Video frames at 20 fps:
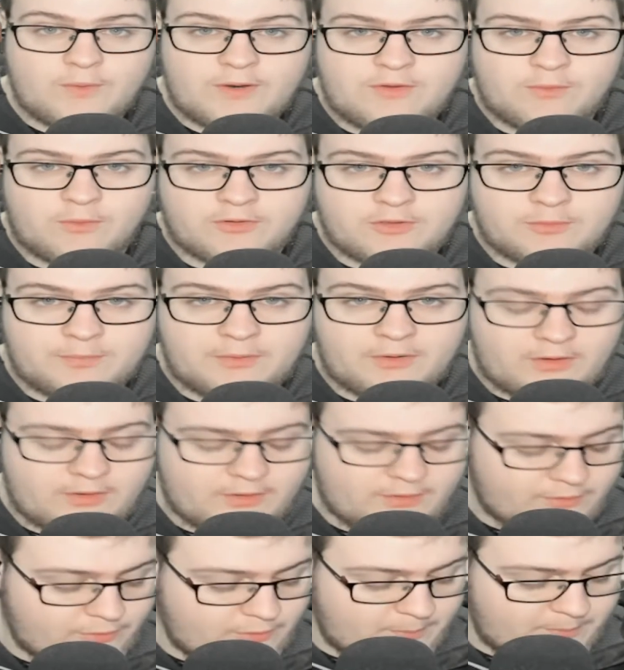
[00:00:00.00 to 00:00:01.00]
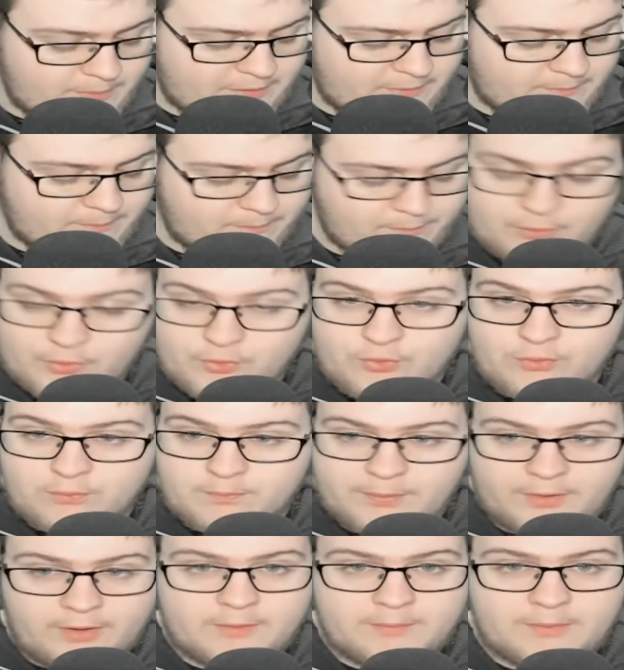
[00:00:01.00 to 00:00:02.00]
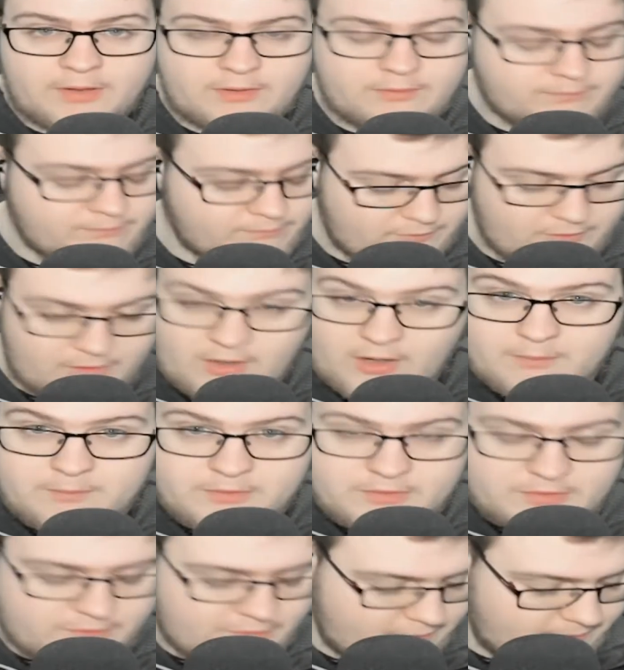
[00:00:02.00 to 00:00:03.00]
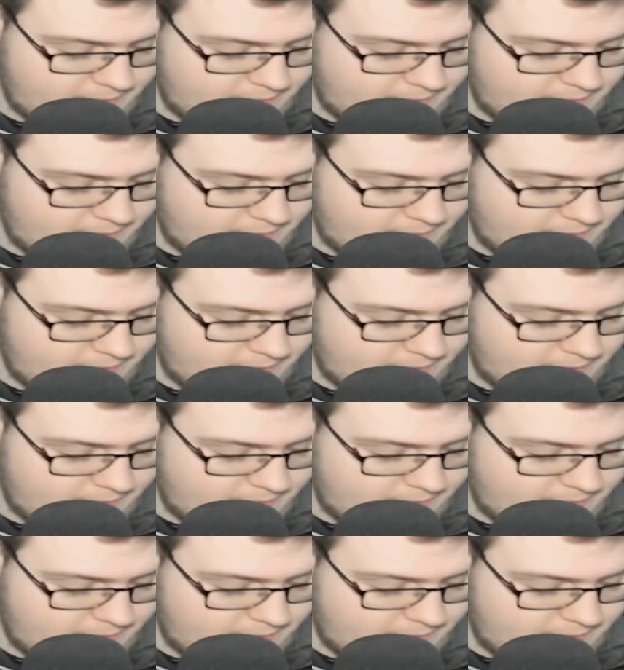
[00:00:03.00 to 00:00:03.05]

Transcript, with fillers: you want to buy, the big blue buy button, can't miss it,